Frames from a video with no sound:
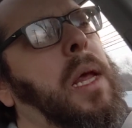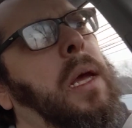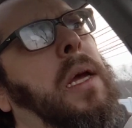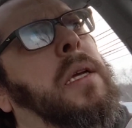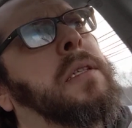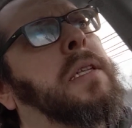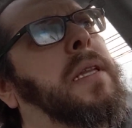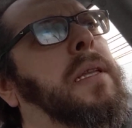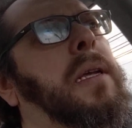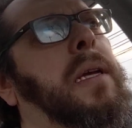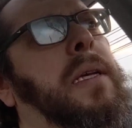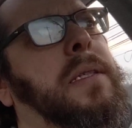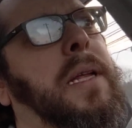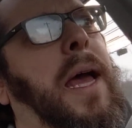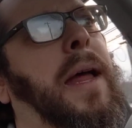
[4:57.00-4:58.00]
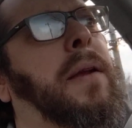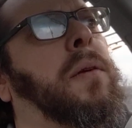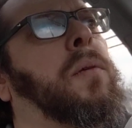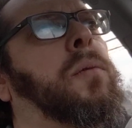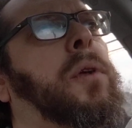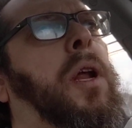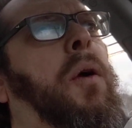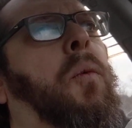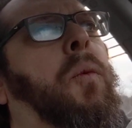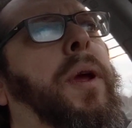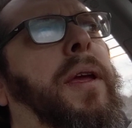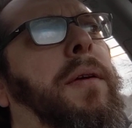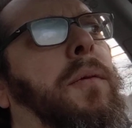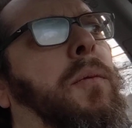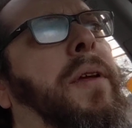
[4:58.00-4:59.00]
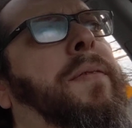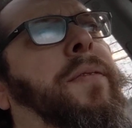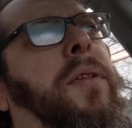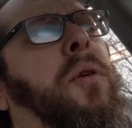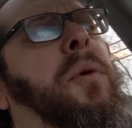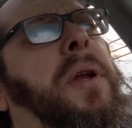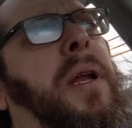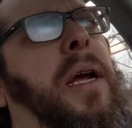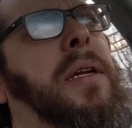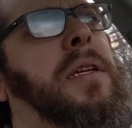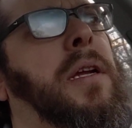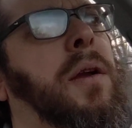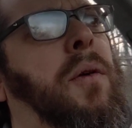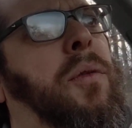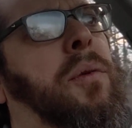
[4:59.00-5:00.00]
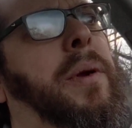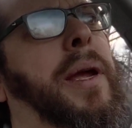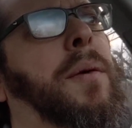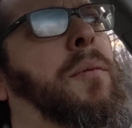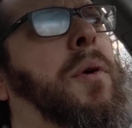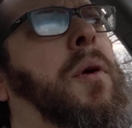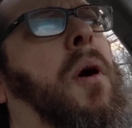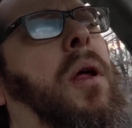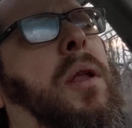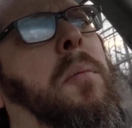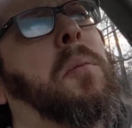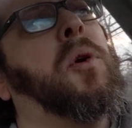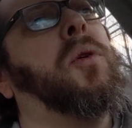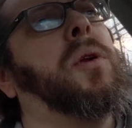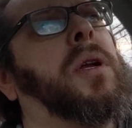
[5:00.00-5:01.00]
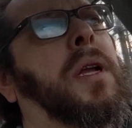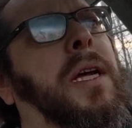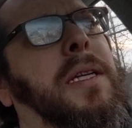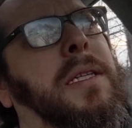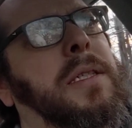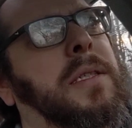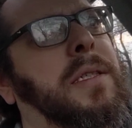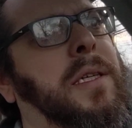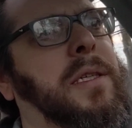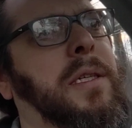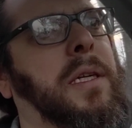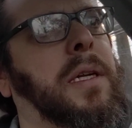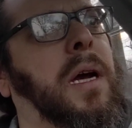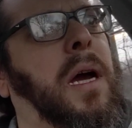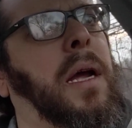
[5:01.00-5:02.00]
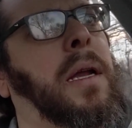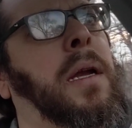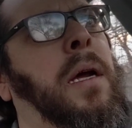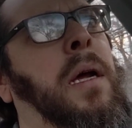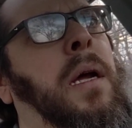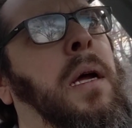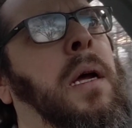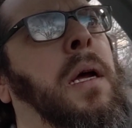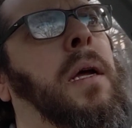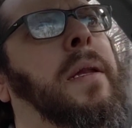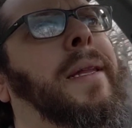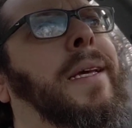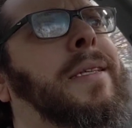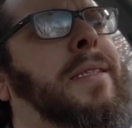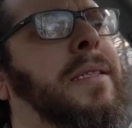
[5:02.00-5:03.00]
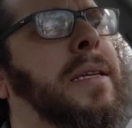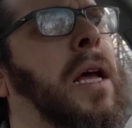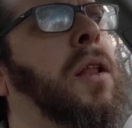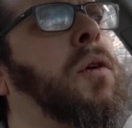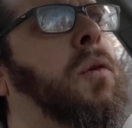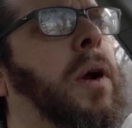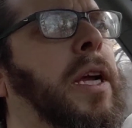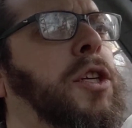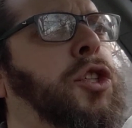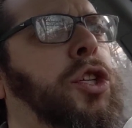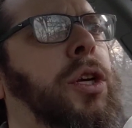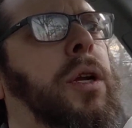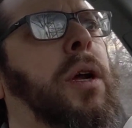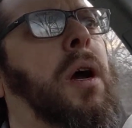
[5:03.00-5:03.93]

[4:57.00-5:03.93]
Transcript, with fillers: is is that you know, we, we flew in 1903 and we were on the moon in 1969. The acceleration